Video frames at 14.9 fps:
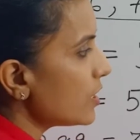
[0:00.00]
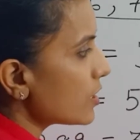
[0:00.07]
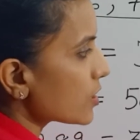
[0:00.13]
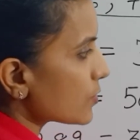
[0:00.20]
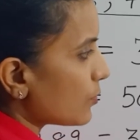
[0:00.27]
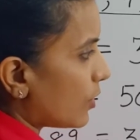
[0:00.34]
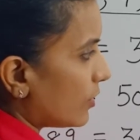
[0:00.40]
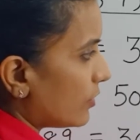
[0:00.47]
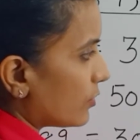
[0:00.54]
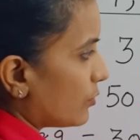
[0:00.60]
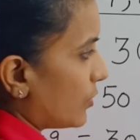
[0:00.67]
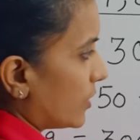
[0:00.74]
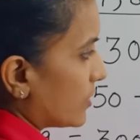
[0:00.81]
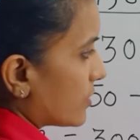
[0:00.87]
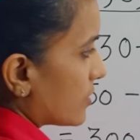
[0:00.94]
smaller
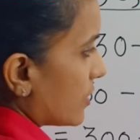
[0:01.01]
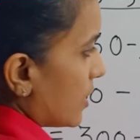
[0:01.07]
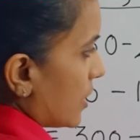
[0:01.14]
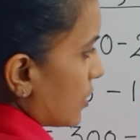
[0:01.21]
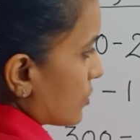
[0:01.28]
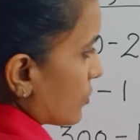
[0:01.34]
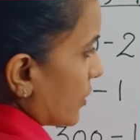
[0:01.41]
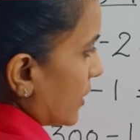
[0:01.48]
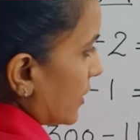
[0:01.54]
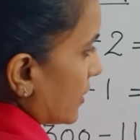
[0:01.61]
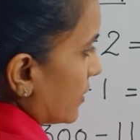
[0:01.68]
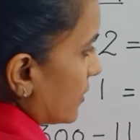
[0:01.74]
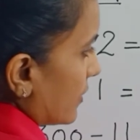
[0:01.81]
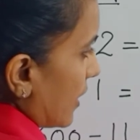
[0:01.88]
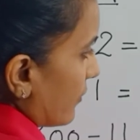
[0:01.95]
ones. So here
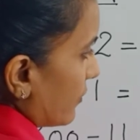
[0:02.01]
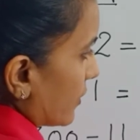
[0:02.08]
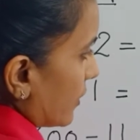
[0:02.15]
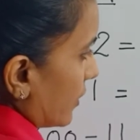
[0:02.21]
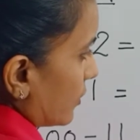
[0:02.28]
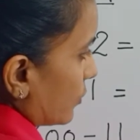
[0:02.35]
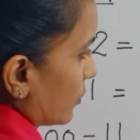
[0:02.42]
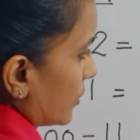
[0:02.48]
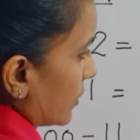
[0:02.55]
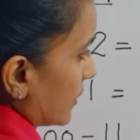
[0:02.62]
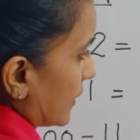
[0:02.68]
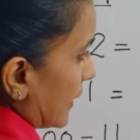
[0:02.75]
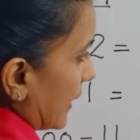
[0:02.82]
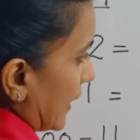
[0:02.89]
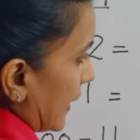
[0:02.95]
I will convert
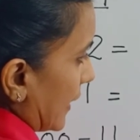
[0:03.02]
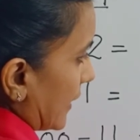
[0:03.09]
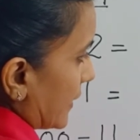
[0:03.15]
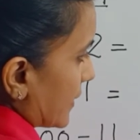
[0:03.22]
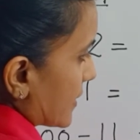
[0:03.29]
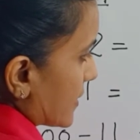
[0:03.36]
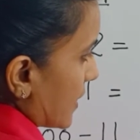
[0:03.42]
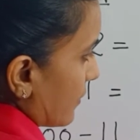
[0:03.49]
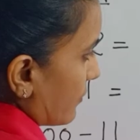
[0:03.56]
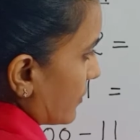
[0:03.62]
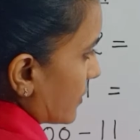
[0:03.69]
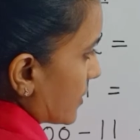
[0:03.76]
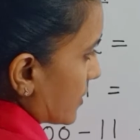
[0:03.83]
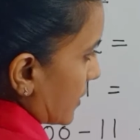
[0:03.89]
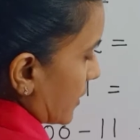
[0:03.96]
8, 7,
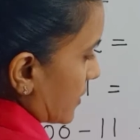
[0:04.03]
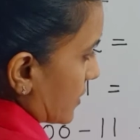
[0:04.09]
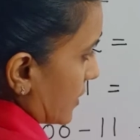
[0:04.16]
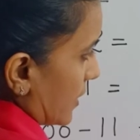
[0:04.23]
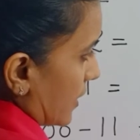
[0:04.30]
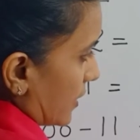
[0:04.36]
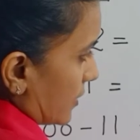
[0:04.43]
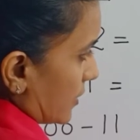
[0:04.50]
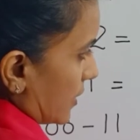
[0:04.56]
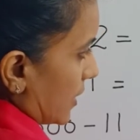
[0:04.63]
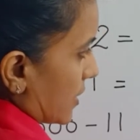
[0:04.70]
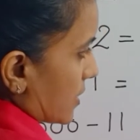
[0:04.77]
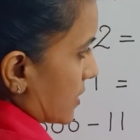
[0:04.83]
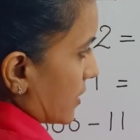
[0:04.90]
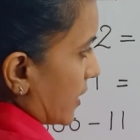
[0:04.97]
6.
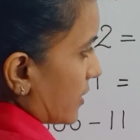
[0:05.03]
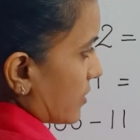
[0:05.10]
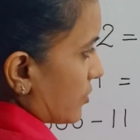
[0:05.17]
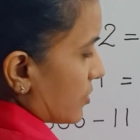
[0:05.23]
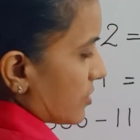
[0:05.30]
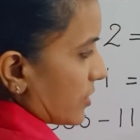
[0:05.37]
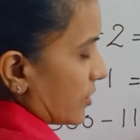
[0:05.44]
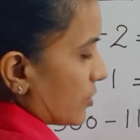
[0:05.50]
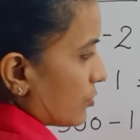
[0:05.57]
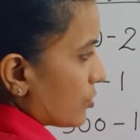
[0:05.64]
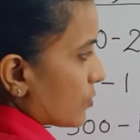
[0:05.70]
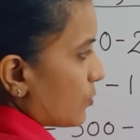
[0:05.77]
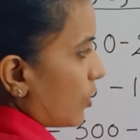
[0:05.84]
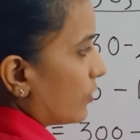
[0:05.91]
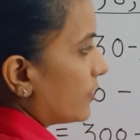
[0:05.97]
These three digits into
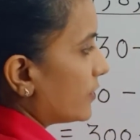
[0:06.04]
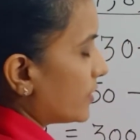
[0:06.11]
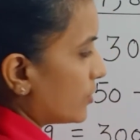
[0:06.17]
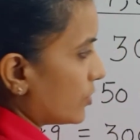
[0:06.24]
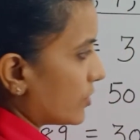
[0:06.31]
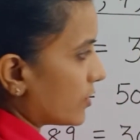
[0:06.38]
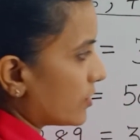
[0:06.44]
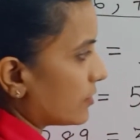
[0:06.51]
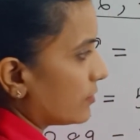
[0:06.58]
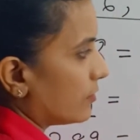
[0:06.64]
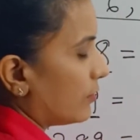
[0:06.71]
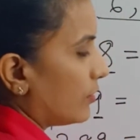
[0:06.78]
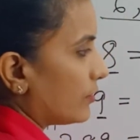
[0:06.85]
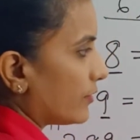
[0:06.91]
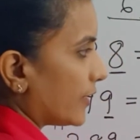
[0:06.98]
smaller digits.
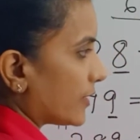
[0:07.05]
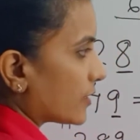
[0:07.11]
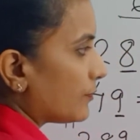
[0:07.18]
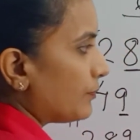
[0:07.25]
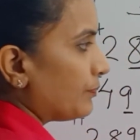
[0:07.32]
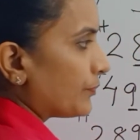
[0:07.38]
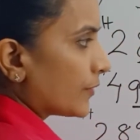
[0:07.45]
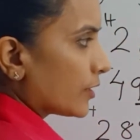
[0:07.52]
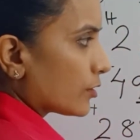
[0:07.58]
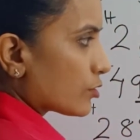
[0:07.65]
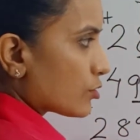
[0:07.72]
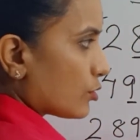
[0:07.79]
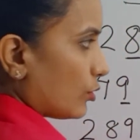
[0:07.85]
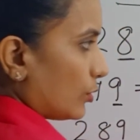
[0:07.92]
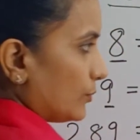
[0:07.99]
Alright.
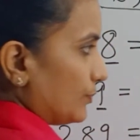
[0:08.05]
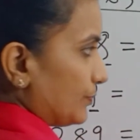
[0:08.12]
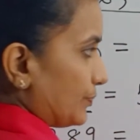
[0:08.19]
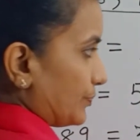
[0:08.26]
So